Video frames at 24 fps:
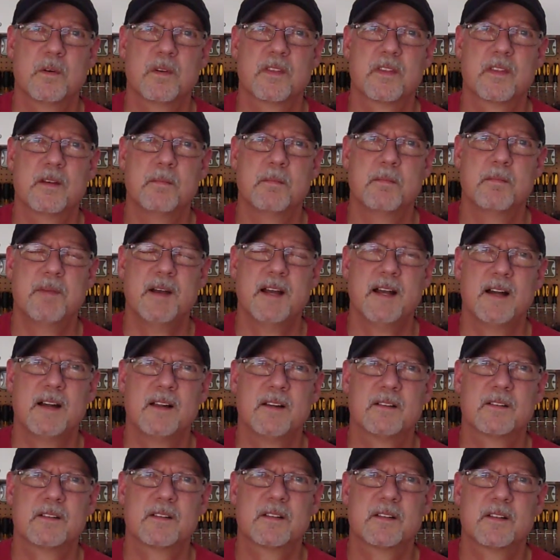with a
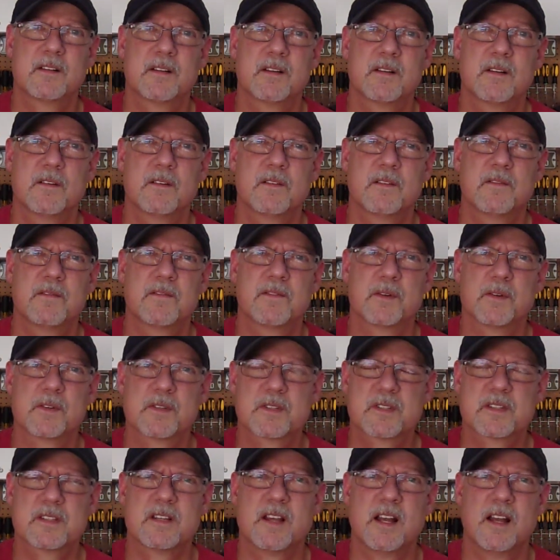belt
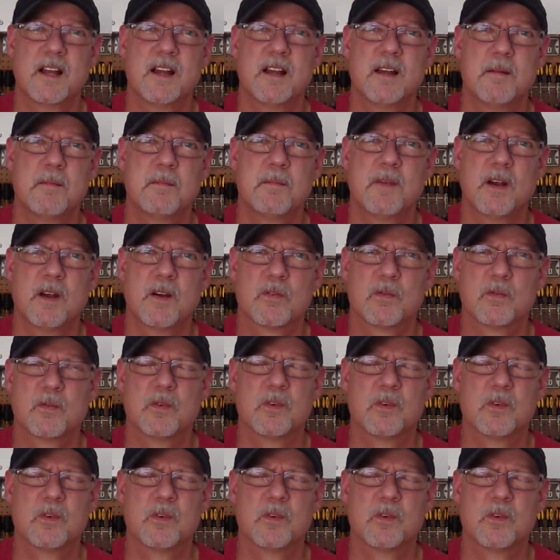for some